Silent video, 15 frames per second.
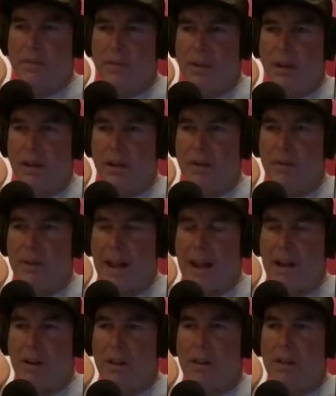
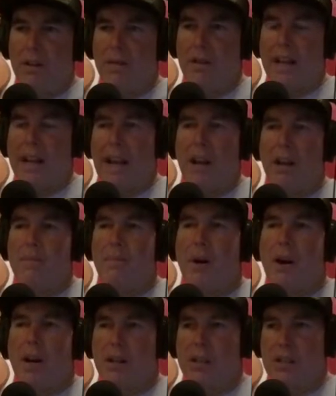out of the
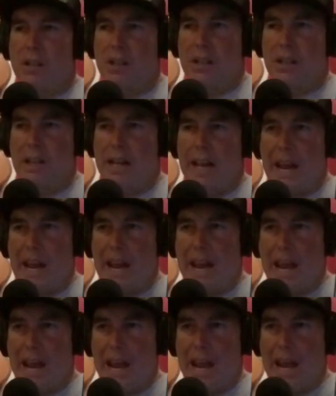box, the
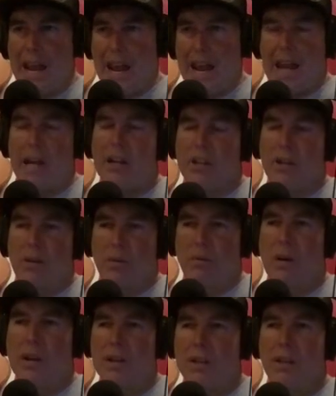X
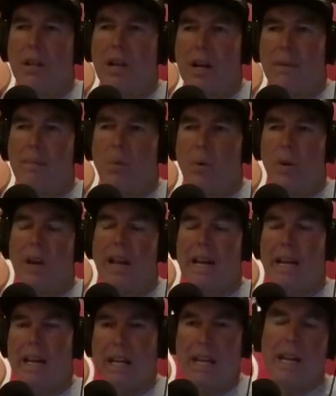runs a lot more like
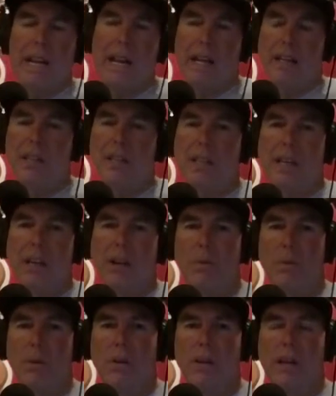an EXC,
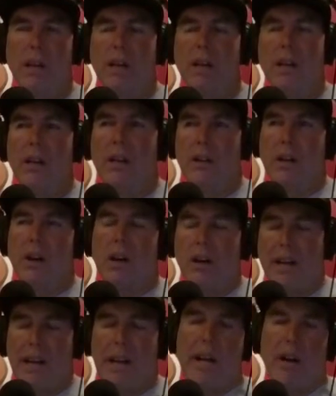where the
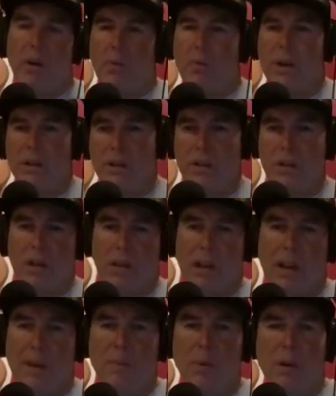Honda L runs a
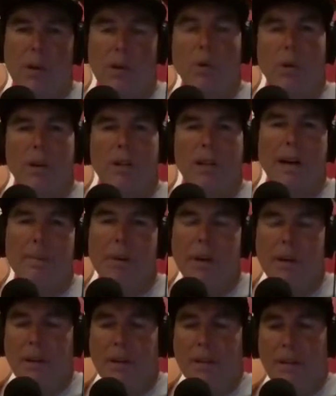lot more corked up.
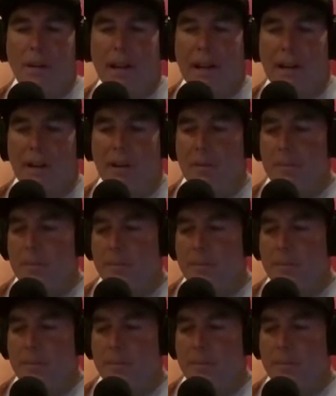And